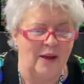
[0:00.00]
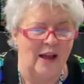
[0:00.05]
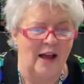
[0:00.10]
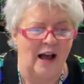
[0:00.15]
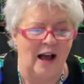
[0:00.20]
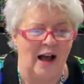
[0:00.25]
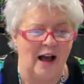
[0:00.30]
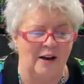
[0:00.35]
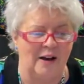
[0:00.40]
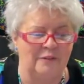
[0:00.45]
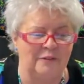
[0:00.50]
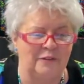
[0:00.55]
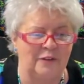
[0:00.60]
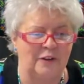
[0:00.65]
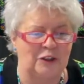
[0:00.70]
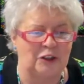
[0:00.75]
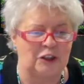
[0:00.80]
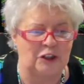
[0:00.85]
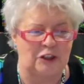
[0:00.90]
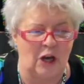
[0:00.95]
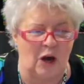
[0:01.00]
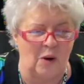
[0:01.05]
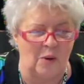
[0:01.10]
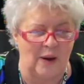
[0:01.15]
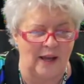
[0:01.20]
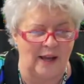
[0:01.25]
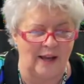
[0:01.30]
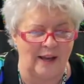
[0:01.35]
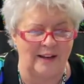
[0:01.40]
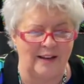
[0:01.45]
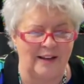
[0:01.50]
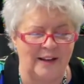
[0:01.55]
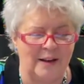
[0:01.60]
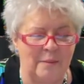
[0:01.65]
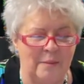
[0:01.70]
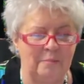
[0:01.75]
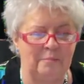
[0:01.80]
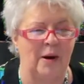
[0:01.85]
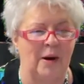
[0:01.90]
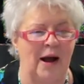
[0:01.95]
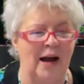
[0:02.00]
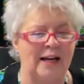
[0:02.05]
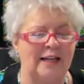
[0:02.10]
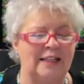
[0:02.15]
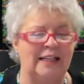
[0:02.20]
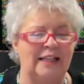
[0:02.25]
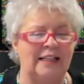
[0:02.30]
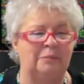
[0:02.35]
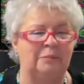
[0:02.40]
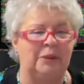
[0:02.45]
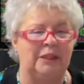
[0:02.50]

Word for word: of sewing binding